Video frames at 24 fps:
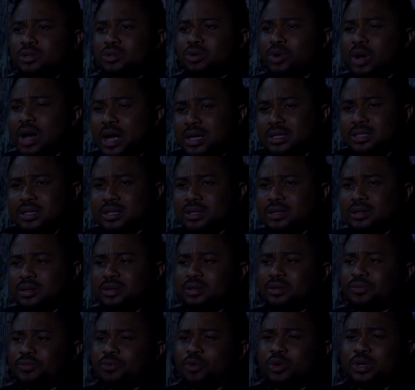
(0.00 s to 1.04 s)
to ask
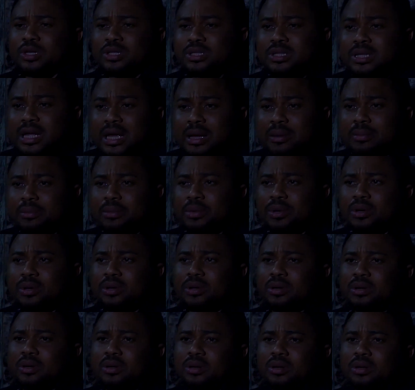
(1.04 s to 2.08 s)
for his name
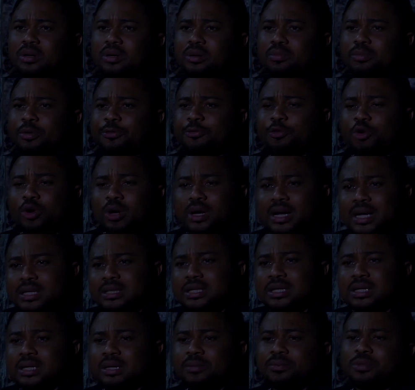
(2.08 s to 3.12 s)
before
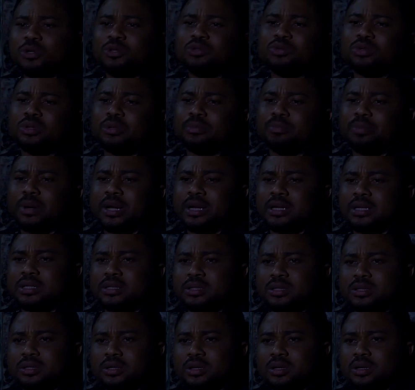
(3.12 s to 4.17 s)
letting him into the
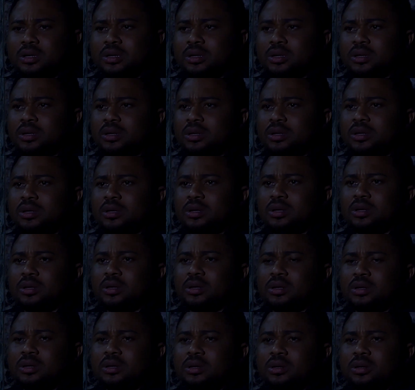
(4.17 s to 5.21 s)
palace.
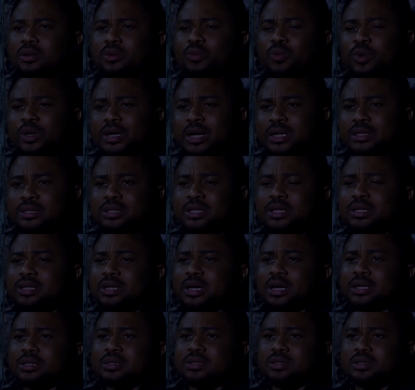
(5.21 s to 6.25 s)
When I did
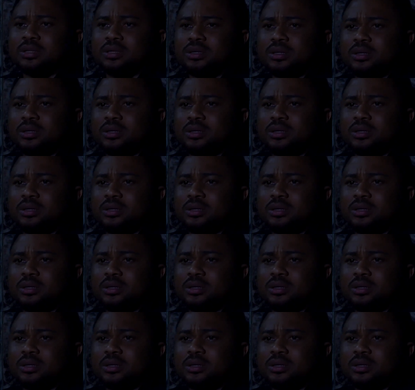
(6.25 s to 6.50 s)
that,